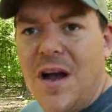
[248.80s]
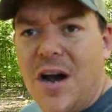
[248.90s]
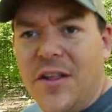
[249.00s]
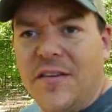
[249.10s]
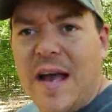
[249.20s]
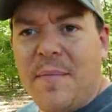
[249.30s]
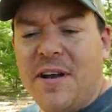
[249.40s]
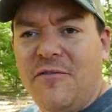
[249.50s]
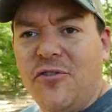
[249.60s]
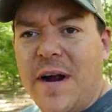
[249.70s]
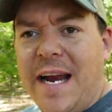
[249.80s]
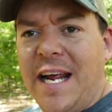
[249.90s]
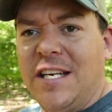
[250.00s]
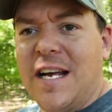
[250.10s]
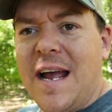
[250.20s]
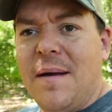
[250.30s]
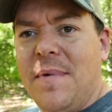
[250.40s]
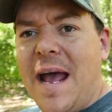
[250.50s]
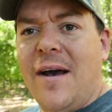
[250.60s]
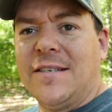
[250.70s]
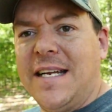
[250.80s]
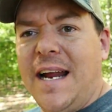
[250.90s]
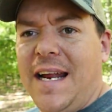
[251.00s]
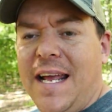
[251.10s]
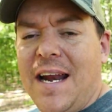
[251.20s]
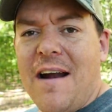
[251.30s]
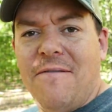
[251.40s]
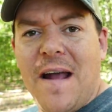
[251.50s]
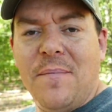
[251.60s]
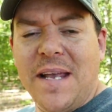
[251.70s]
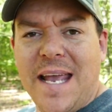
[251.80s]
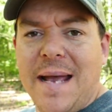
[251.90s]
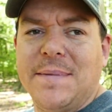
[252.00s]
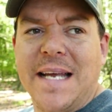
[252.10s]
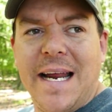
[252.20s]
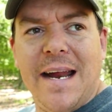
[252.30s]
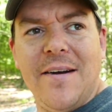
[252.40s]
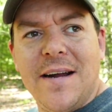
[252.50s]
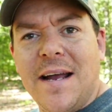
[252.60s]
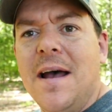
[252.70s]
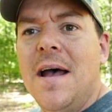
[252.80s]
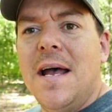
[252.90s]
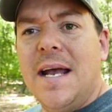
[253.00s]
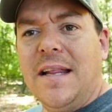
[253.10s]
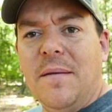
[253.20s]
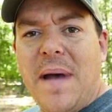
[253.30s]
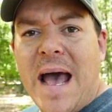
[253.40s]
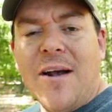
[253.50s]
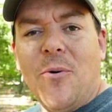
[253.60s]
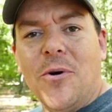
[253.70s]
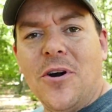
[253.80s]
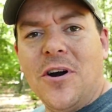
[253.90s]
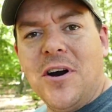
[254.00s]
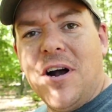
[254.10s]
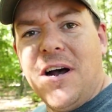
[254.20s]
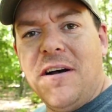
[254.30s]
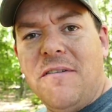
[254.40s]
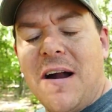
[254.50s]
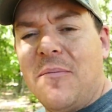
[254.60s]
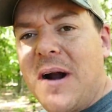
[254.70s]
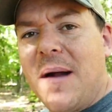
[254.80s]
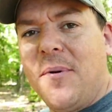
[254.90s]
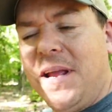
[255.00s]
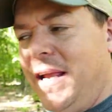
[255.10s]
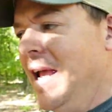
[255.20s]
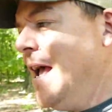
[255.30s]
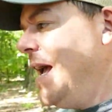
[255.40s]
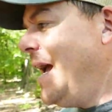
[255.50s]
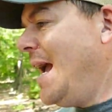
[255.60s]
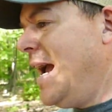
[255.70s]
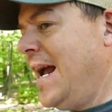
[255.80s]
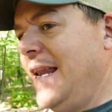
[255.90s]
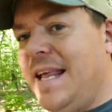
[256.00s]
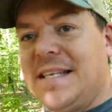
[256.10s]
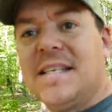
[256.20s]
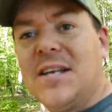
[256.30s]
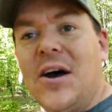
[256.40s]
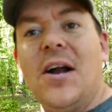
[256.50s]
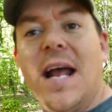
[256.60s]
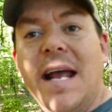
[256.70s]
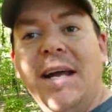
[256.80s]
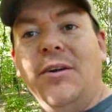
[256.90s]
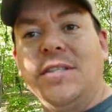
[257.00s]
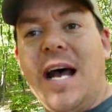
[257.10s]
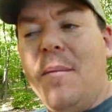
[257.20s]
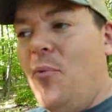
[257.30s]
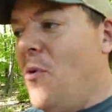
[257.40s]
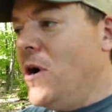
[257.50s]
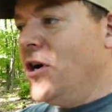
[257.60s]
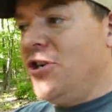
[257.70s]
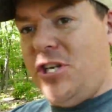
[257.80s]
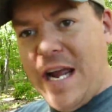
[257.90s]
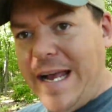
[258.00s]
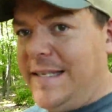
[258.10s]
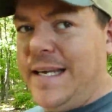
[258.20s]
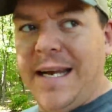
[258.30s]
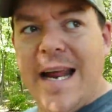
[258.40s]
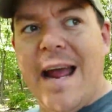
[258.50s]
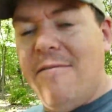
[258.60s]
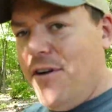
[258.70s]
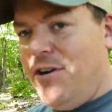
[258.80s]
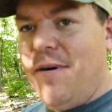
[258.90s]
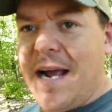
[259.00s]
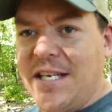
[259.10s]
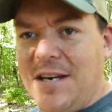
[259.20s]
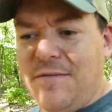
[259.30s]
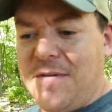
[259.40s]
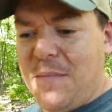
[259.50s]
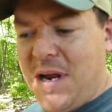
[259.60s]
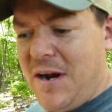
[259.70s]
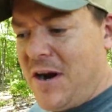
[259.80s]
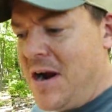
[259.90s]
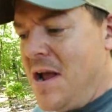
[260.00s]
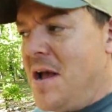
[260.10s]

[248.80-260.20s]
On the topic of drainage, I am now standing in our family campsite area in the back corner of our property. And this is on a hilltop. Water sheds in every direction from here.